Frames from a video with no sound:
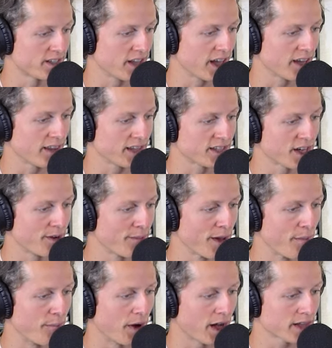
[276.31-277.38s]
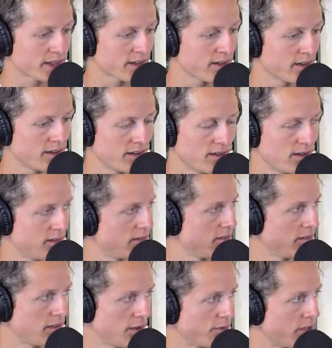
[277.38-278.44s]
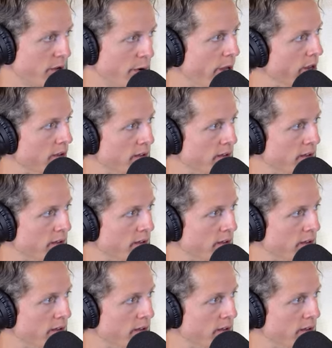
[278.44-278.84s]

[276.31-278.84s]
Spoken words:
thing that's going to be a bust, don't do it.